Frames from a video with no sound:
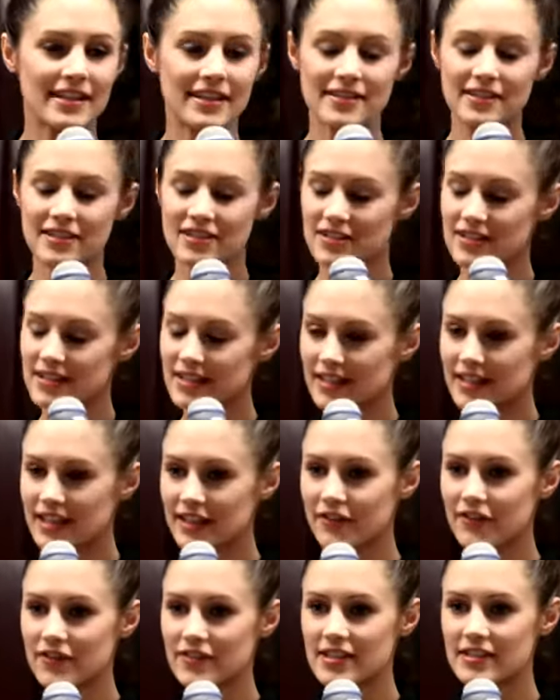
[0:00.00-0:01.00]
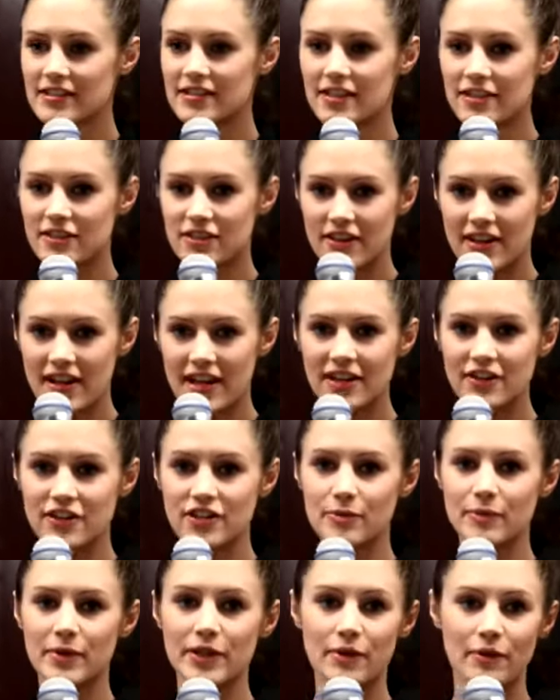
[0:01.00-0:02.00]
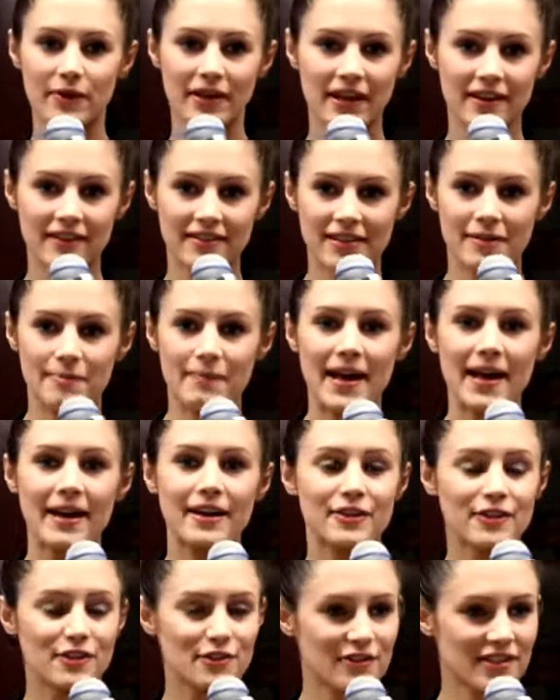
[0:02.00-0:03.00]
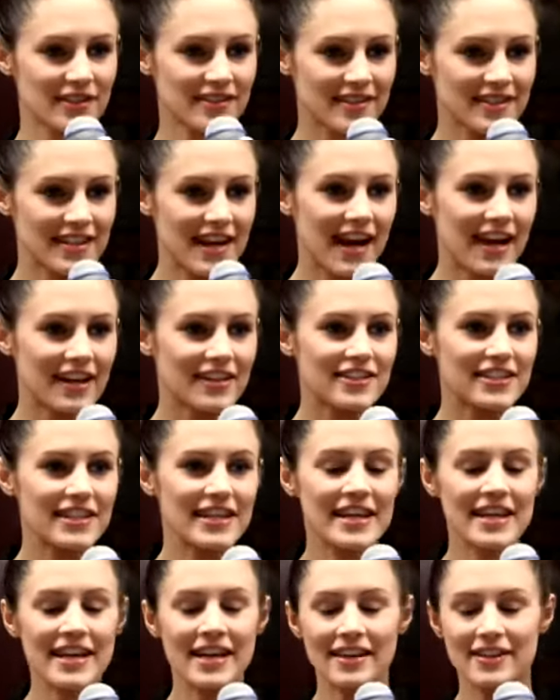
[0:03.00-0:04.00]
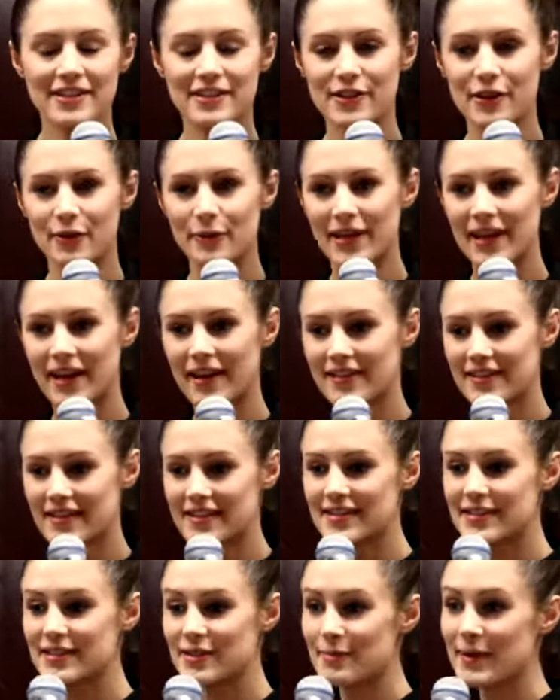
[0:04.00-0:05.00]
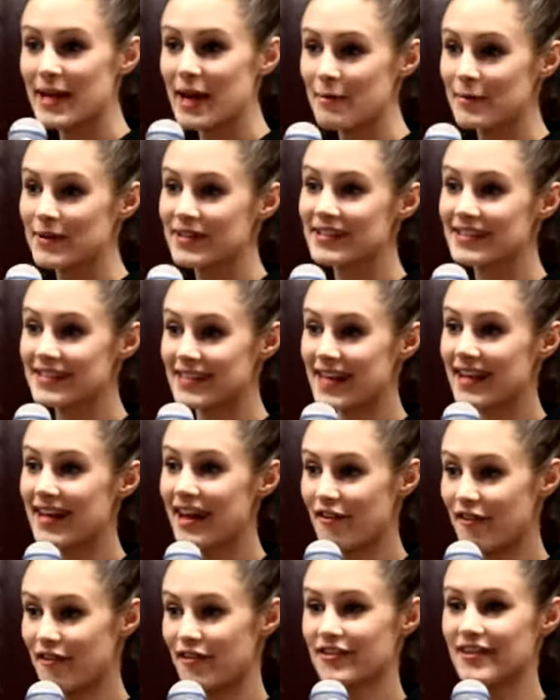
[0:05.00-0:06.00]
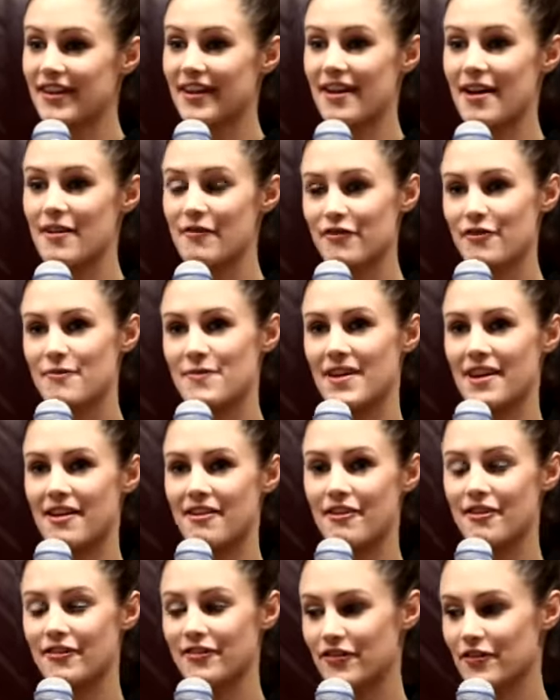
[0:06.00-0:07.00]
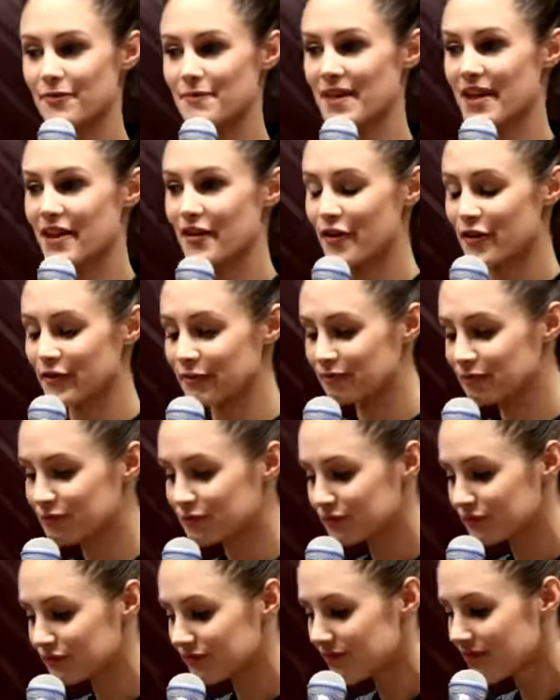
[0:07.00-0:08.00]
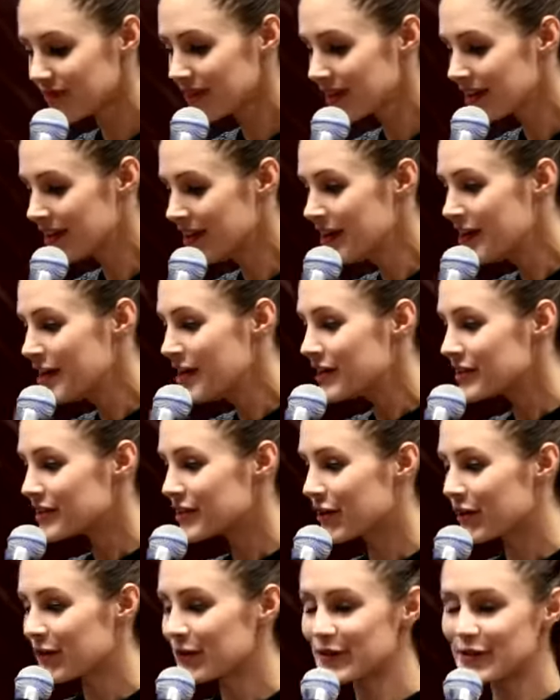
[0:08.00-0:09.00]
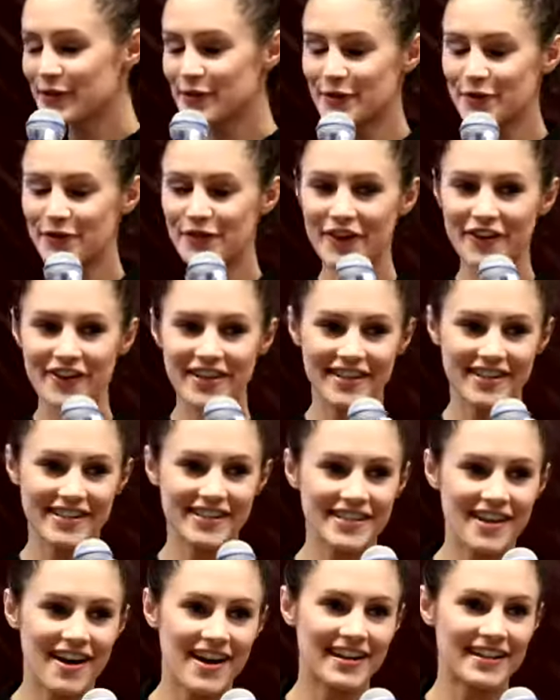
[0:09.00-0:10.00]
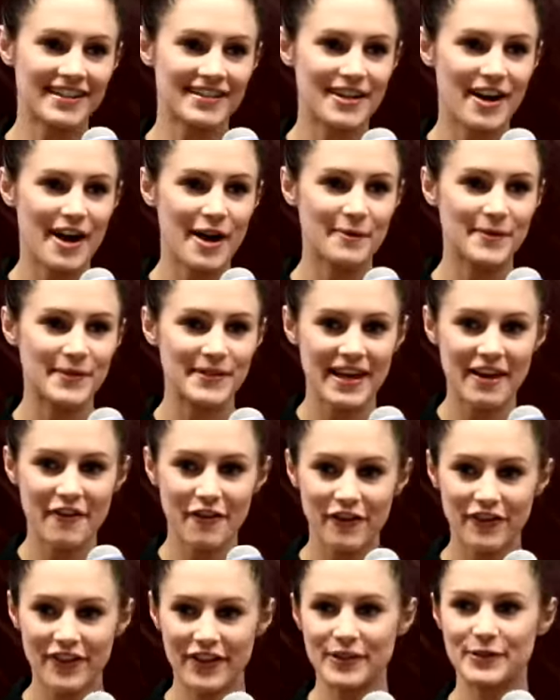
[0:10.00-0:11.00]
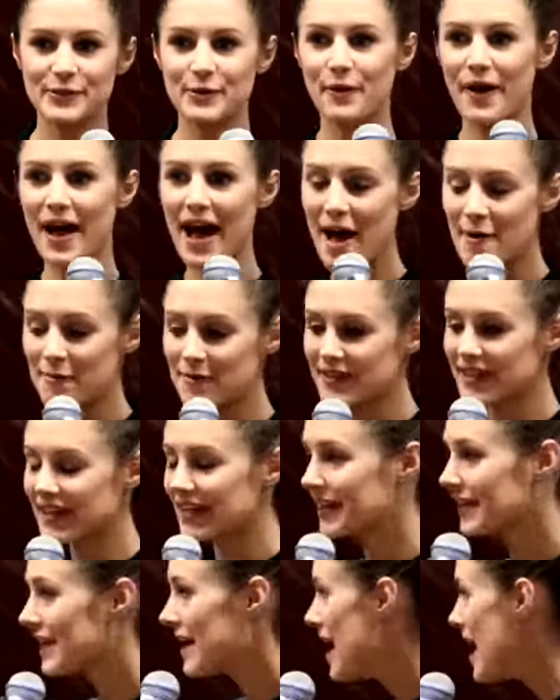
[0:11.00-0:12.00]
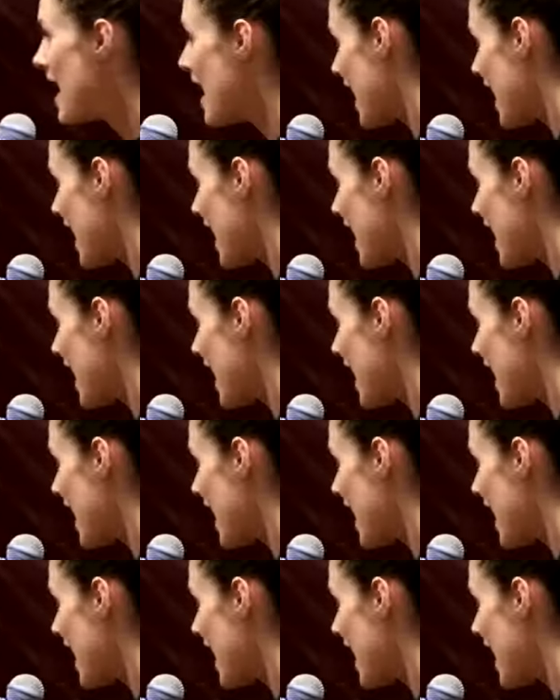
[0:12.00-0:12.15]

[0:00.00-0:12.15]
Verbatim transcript: said, it's just a gift, it's a donation, we don't want anything back, no strings attached. And so we had this to be able to set everything up from there, from then on. So it was all very exciting times, everything's all happening,